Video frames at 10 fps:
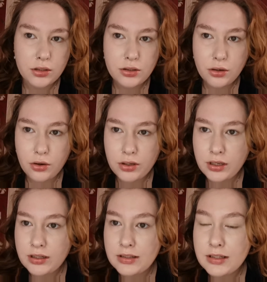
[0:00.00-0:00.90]
So
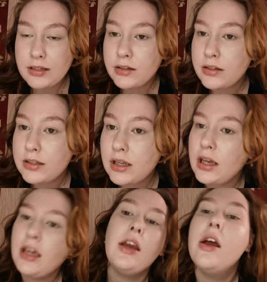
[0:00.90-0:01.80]
you can still
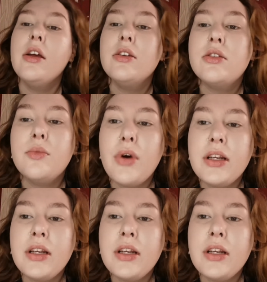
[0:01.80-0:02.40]
see some